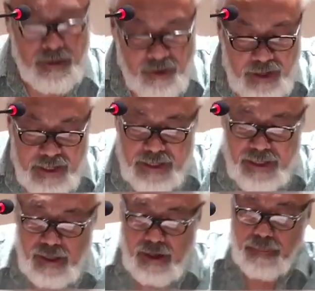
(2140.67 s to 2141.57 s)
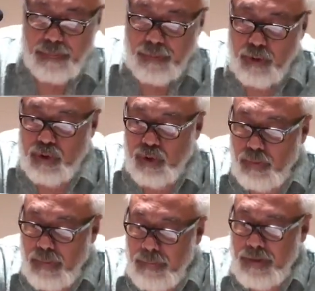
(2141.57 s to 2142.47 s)
Traditional approach
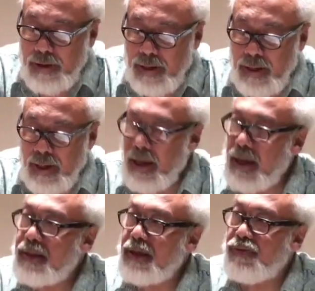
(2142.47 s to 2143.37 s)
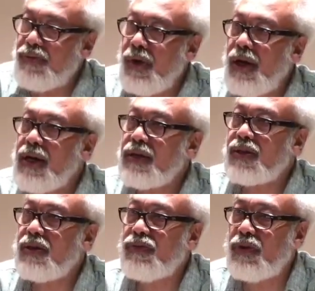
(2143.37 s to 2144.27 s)
to memory as the
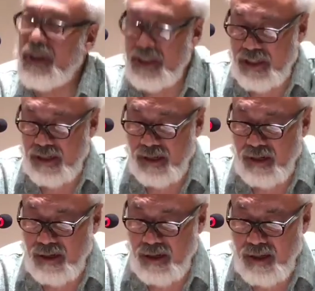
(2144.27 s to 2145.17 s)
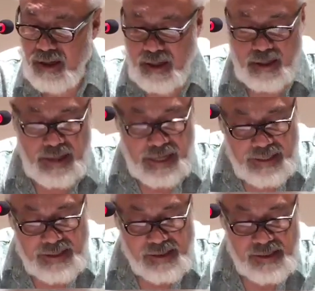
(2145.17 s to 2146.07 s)
fullness of original,
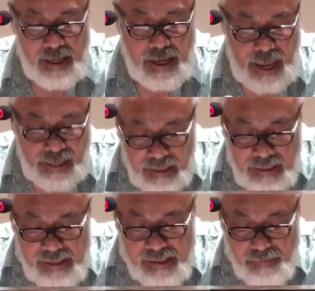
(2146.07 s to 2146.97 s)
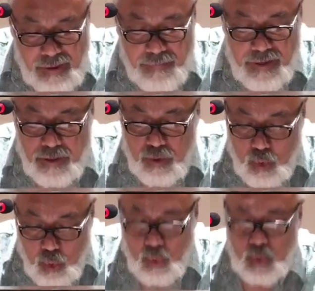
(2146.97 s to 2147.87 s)
that is, analogous memory
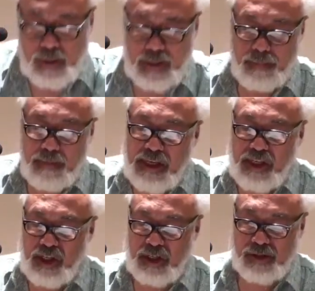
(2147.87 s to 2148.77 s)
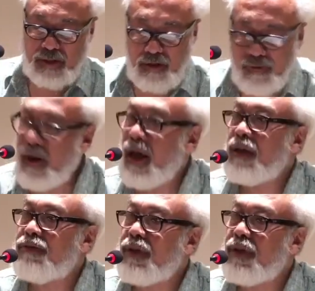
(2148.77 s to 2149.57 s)
true to the immediacy of life